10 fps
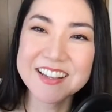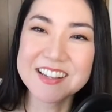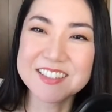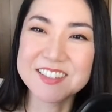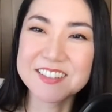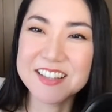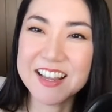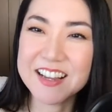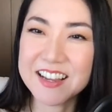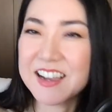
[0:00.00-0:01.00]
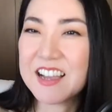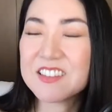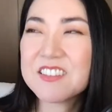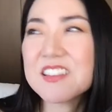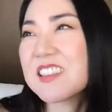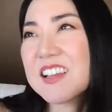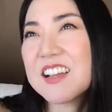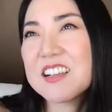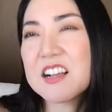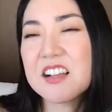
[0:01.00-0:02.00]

So, like, other than that,